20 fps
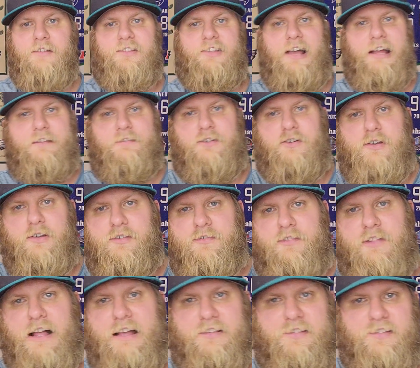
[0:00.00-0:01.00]
outside of Chris
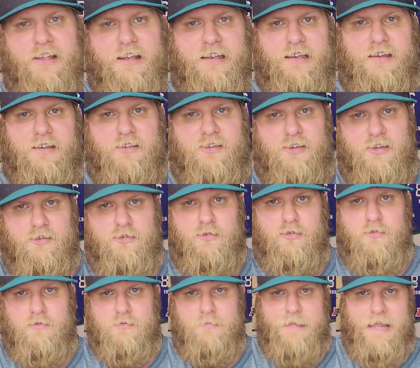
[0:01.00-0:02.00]
Flexen
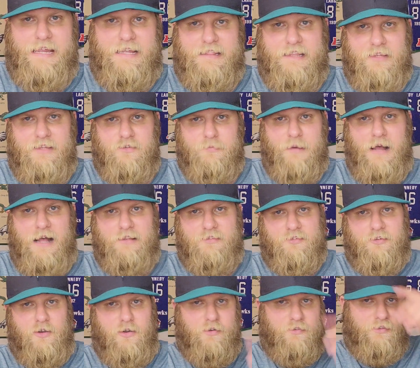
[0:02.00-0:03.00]
to make these spot
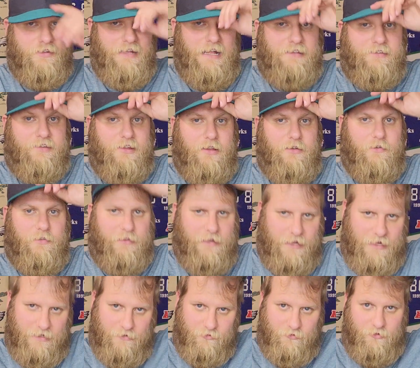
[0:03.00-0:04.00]
starts. And that's the other
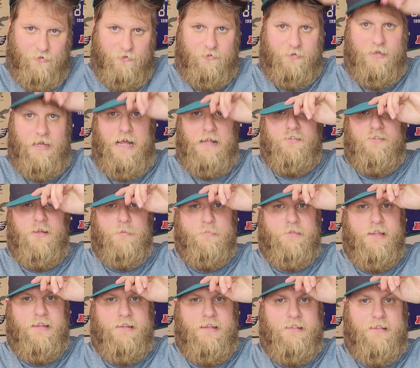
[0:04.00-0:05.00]
thing. It's just not
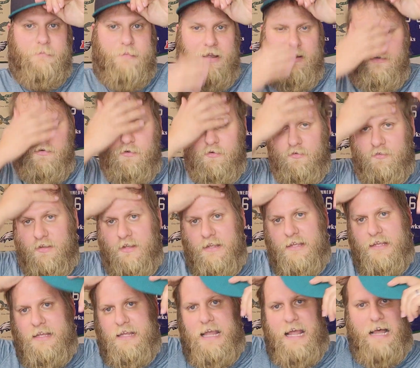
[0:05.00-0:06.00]
something that the Mariners
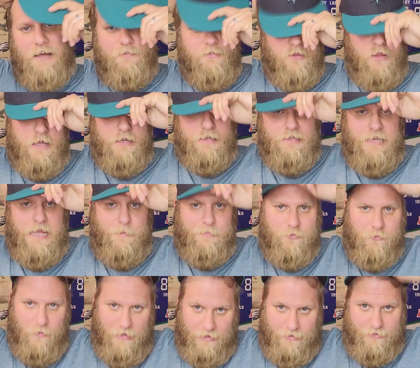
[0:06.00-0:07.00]
have a lot of
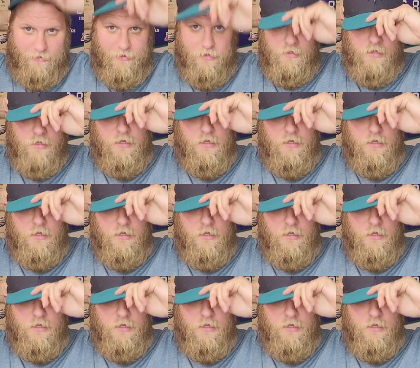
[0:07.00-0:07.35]
depth with.